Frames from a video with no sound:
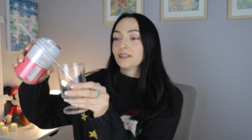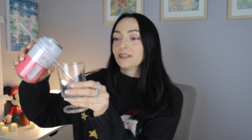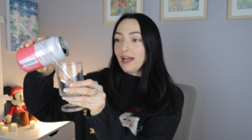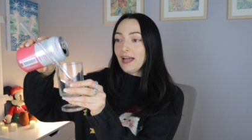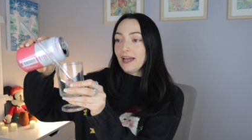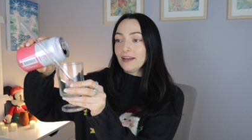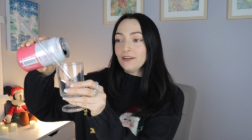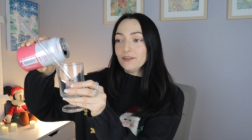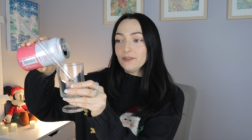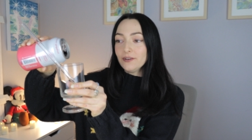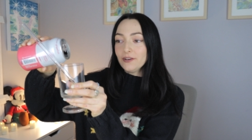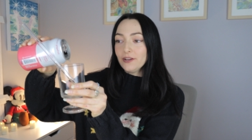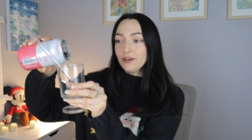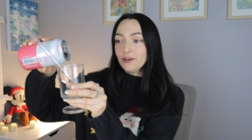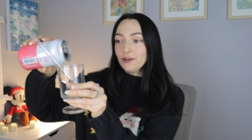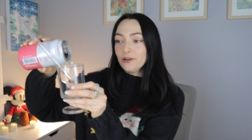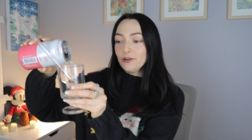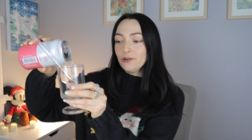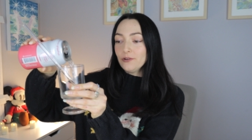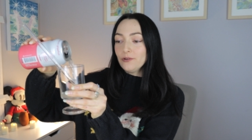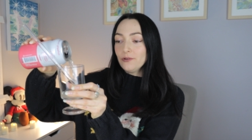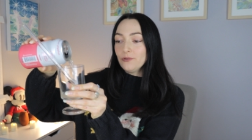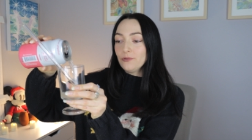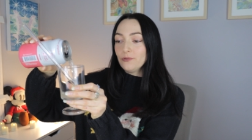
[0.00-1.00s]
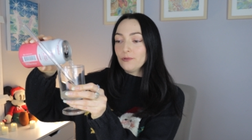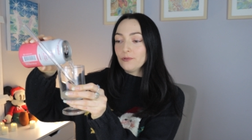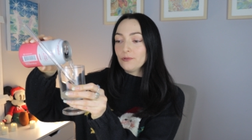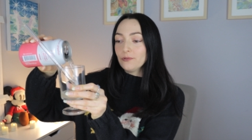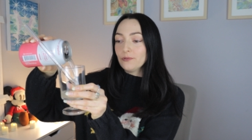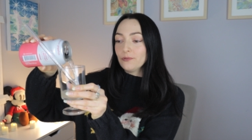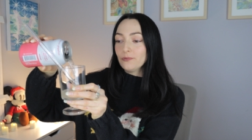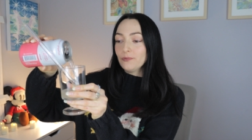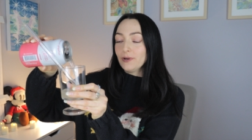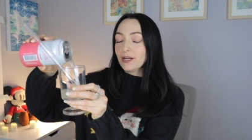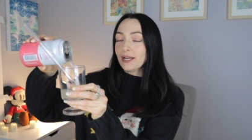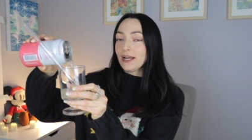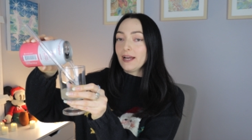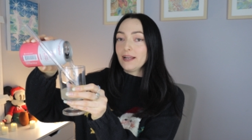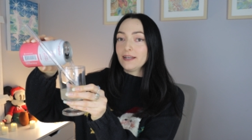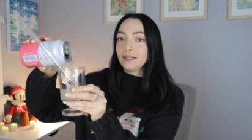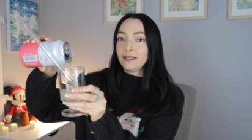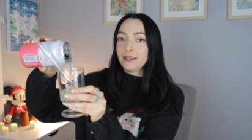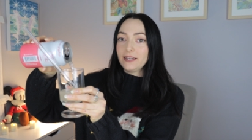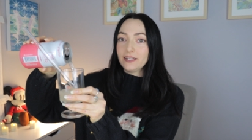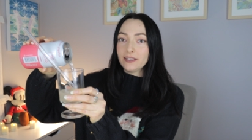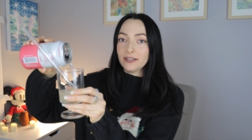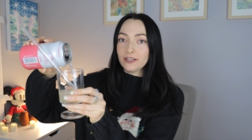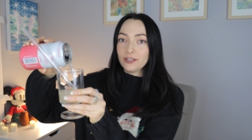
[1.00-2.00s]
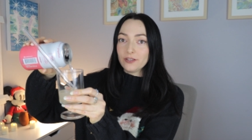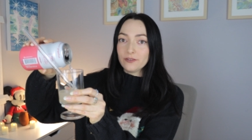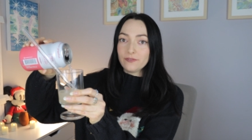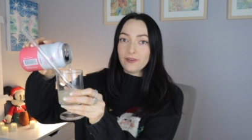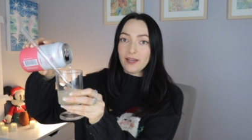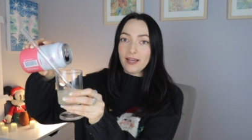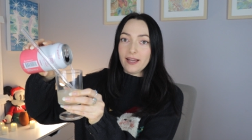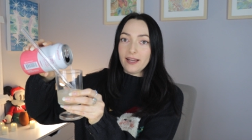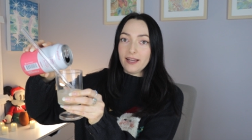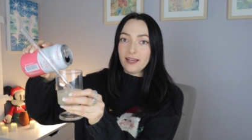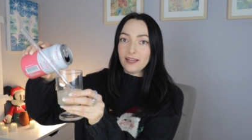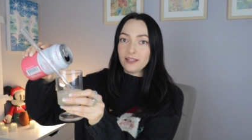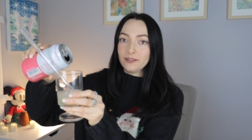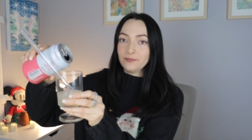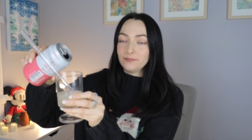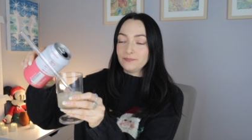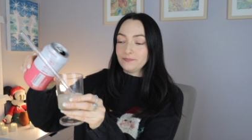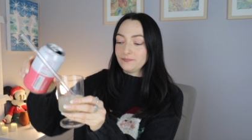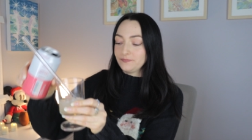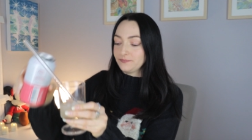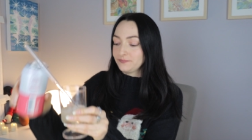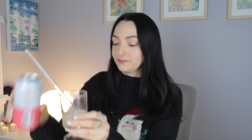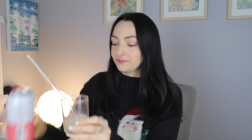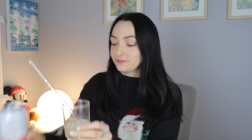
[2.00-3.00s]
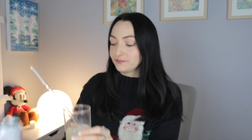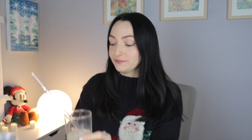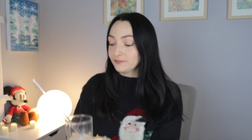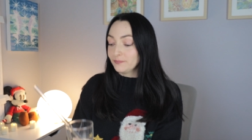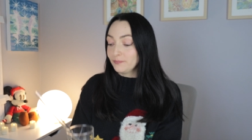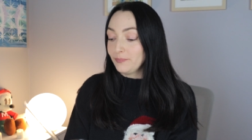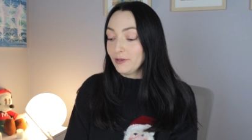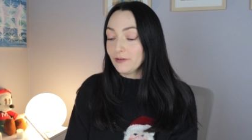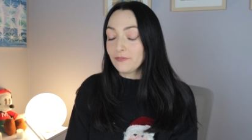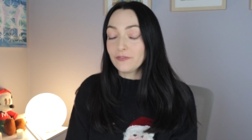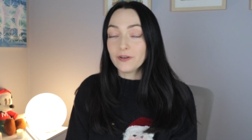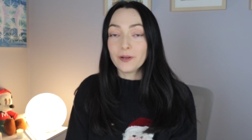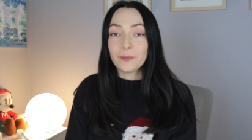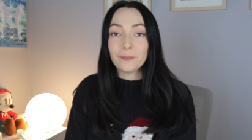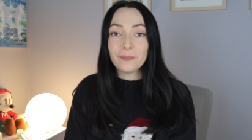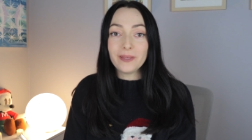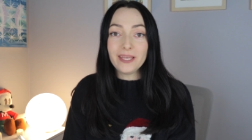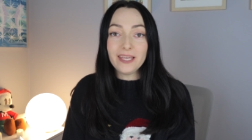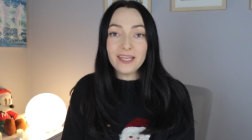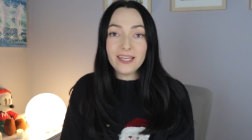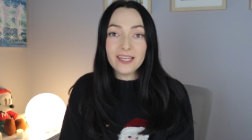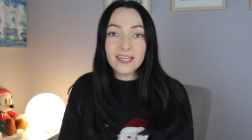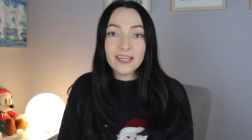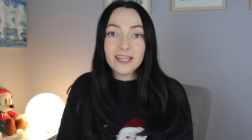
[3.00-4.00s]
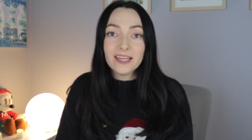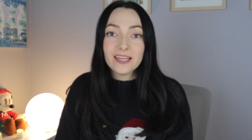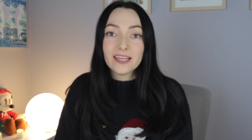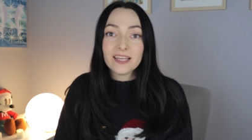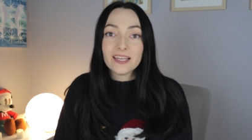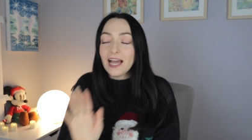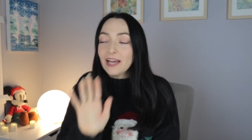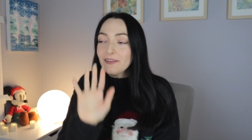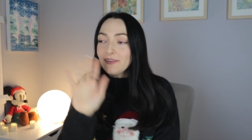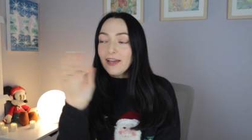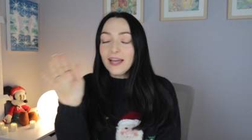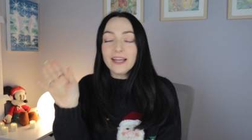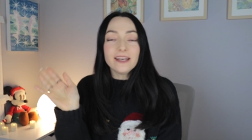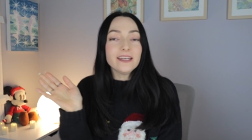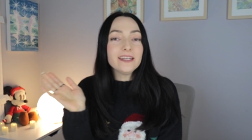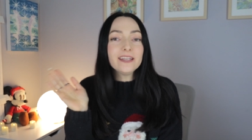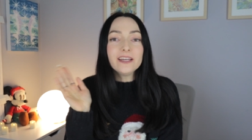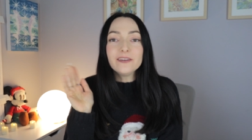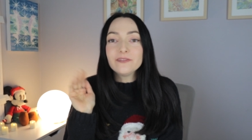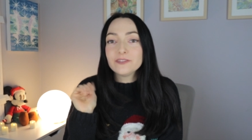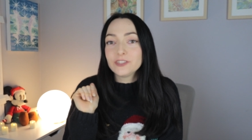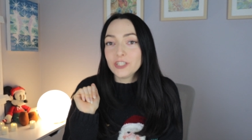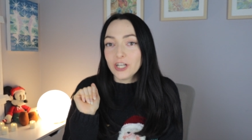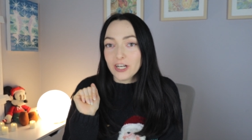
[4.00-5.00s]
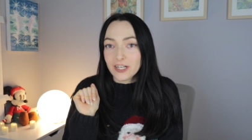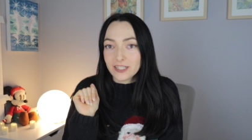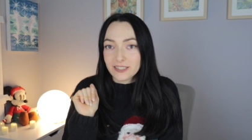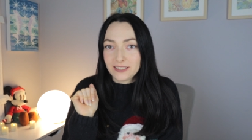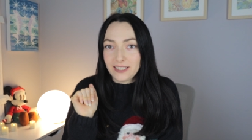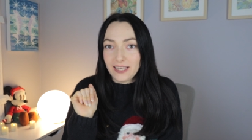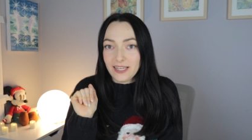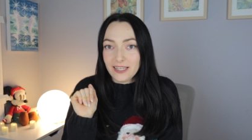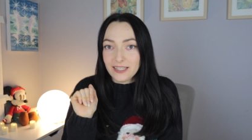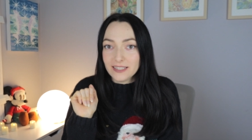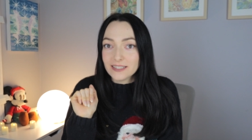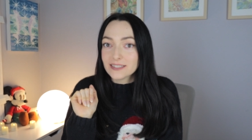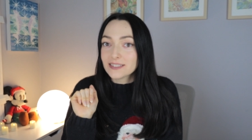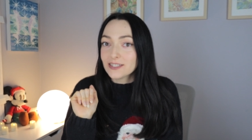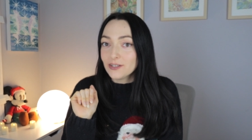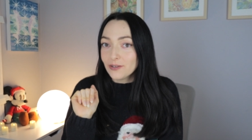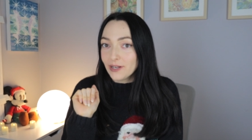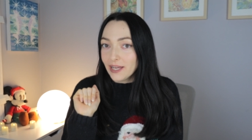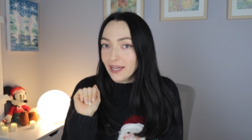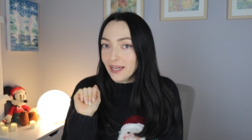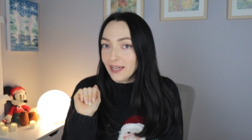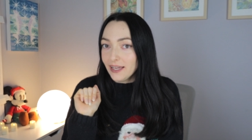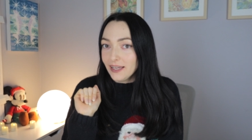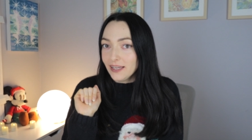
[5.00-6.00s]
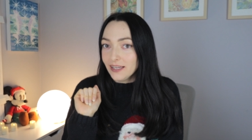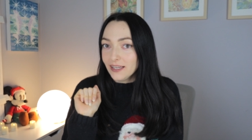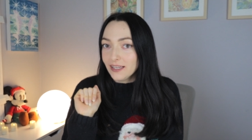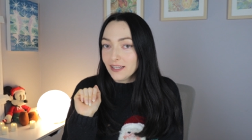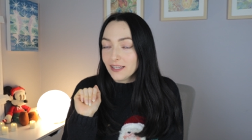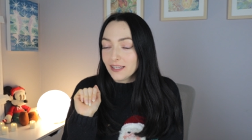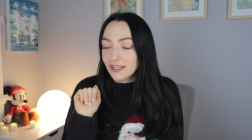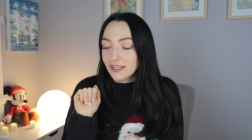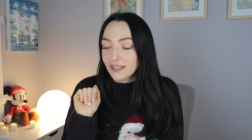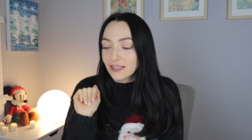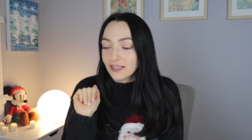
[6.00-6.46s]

I don't know what kind of year you've had, but for me, I've had enough dark days, okay?